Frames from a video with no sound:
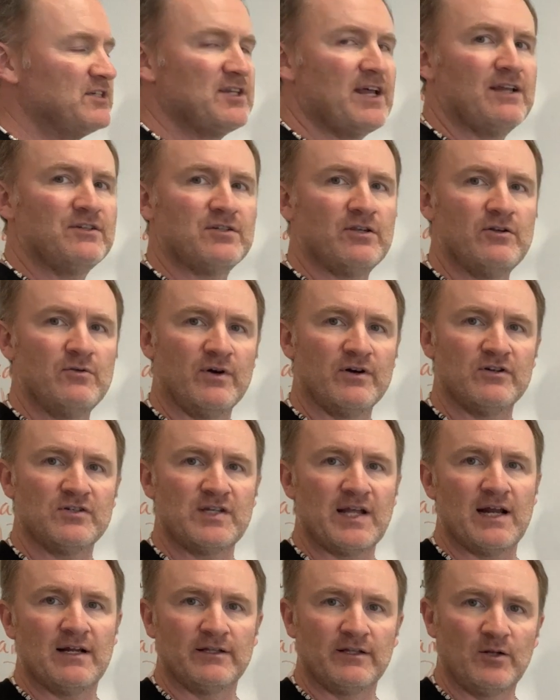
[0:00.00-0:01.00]
sense and you
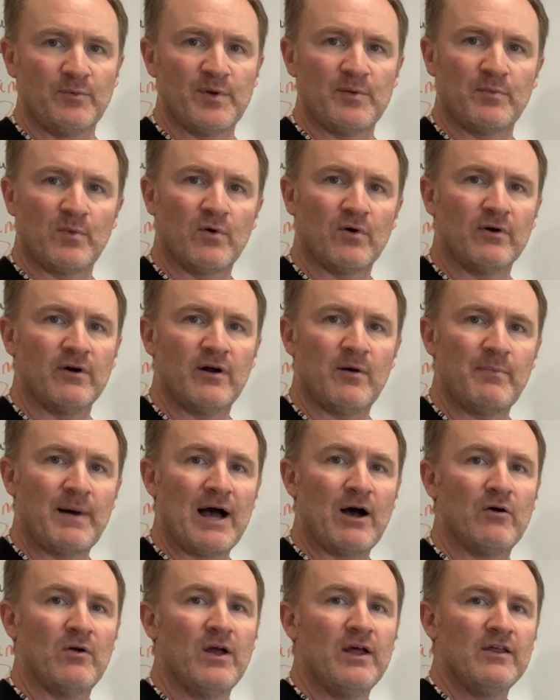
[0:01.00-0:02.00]
understand a little bit more
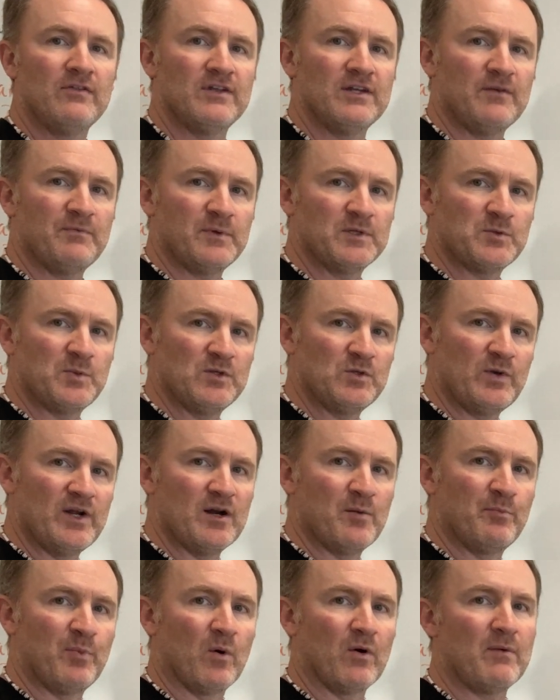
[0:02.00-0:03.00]
about the difference between
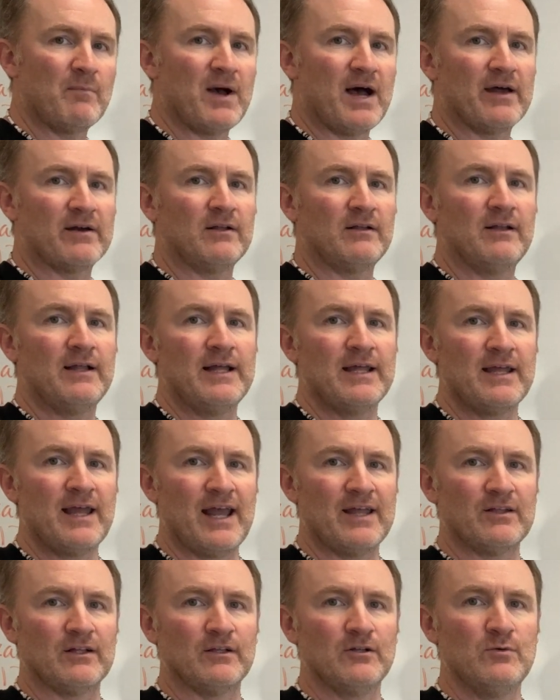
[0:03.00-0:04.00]
a Bohr model
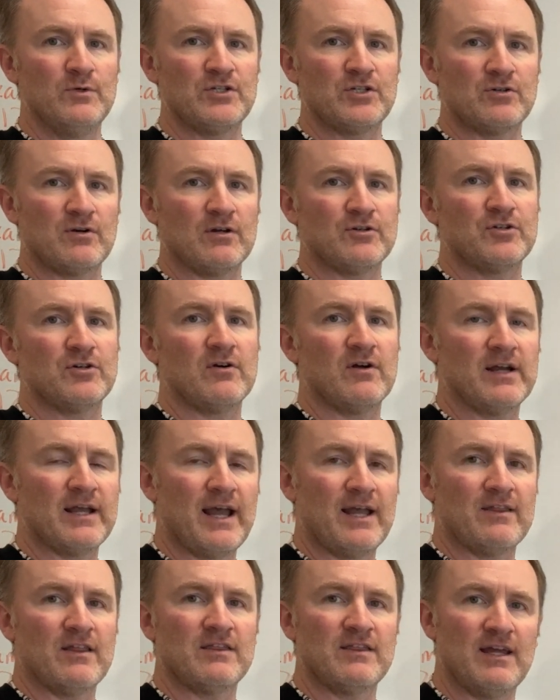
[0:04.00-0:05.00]
and the Lewis structure.
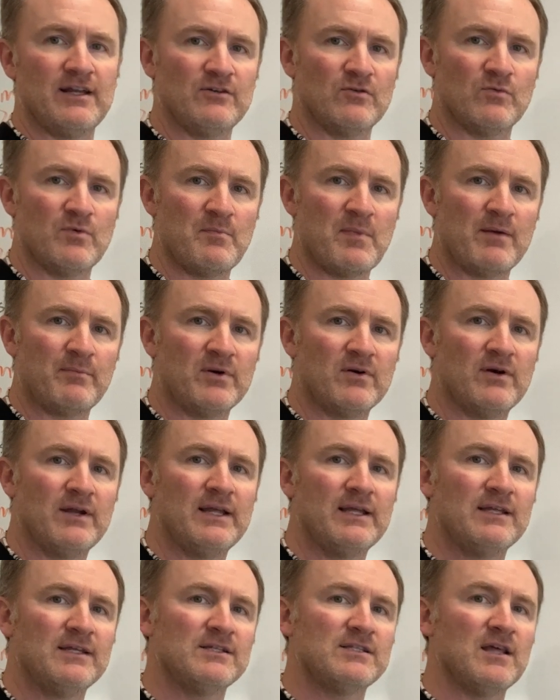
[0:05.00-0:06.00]
Again, the thing to remember
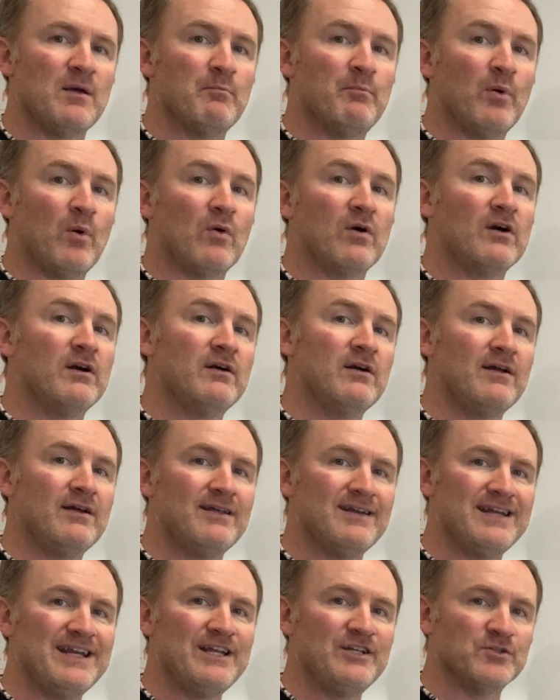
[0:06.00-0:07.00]
is that Bohr
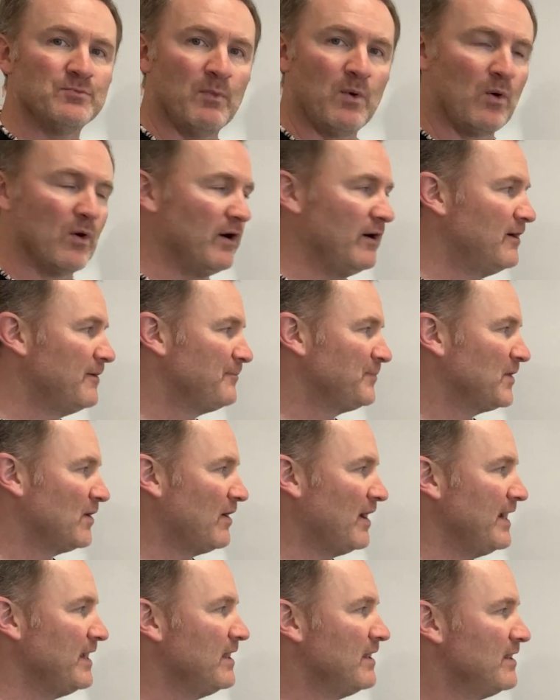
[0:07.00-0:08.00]
needs more, all
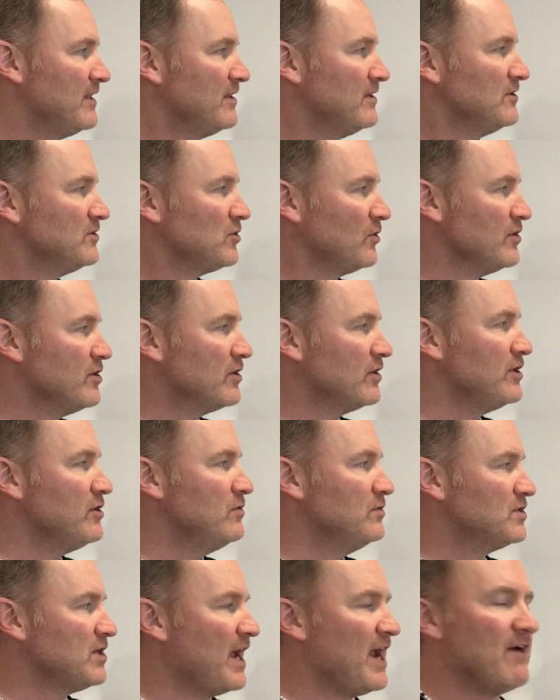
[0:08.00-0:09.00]
right? So you're going to
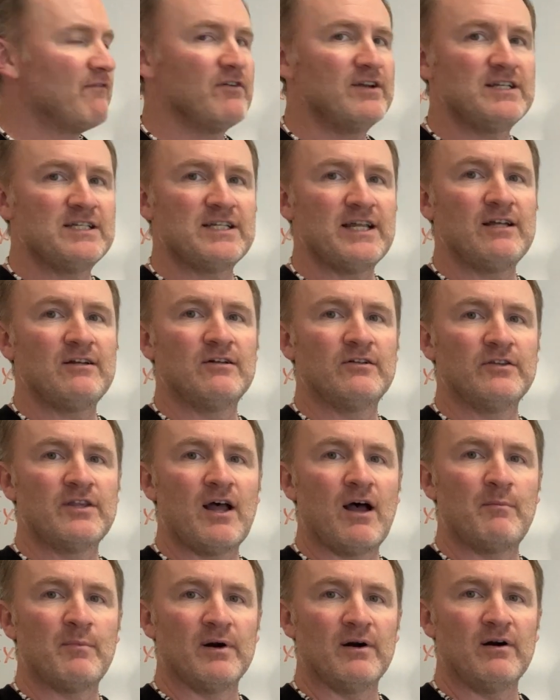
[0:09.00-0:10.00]
use every single
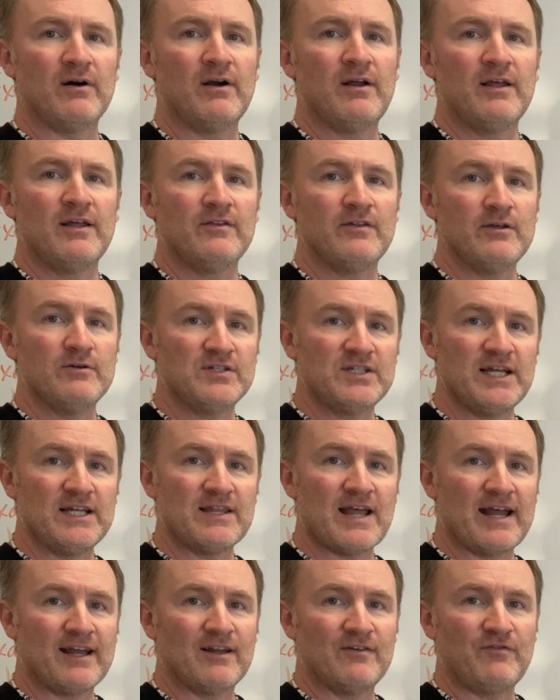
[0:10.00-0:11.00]
number that you see in
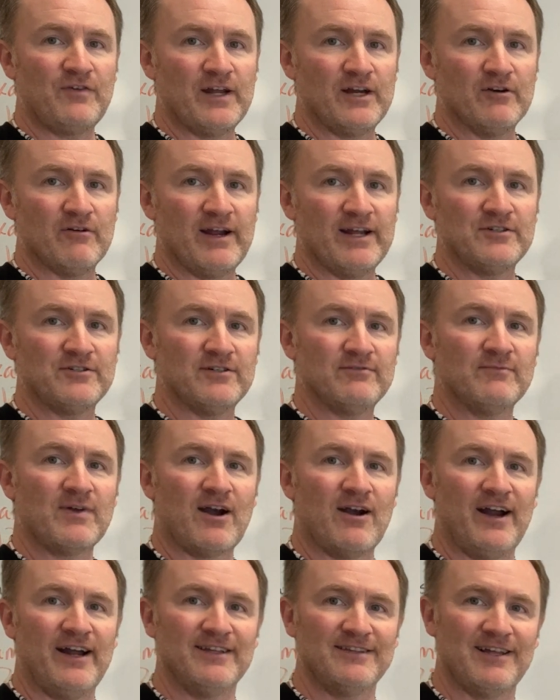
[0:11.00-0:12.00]
that configuration. All
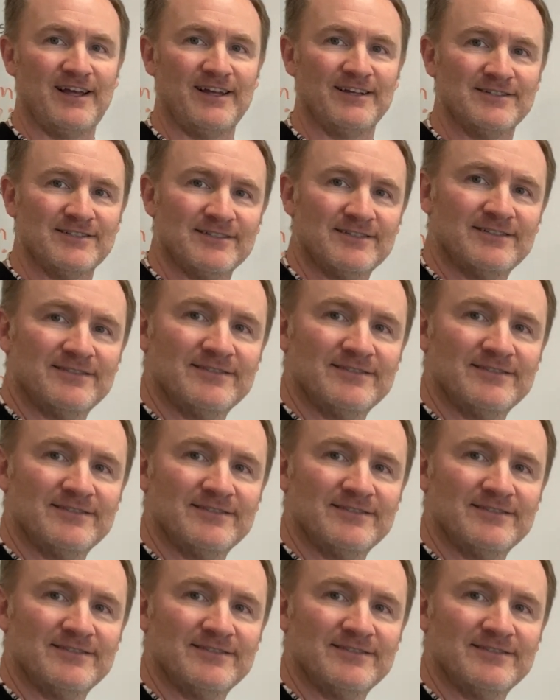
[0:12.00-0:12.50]
right, thanks.